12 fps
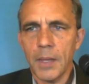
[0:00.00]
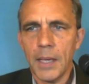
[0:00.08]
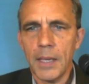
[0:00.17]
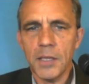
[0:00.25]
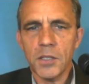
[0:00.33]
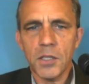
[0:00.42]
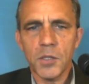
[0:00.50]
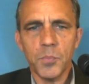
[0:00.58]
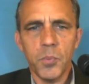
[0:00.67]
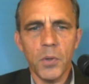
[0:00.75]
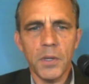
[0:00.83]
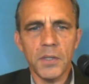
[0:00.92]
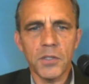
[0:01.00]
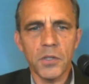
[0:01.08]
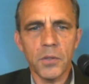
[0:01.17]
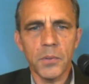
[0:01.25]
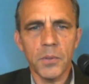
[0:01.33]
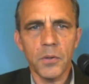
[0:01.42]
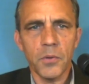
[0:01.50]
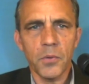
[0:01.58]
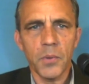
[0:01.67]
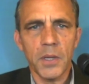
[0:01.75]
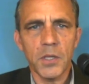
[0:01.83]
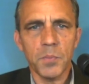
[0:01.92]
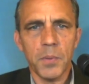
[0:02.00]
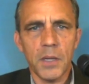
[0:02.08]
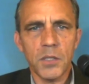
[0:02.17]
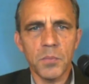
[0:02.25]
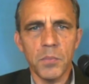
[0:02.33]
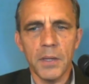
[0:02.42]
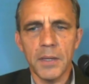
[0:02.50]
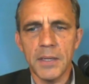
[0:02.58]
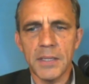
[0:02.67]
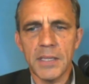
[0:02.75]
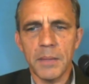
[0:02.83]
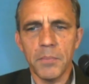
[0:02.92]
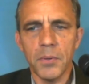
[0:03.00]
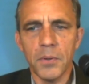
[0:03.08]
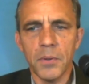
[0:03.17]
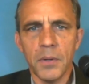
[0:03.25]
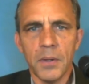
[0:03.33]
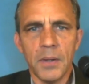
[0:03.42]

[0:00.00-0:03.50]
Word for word: A 6.0 earthquake is possible on December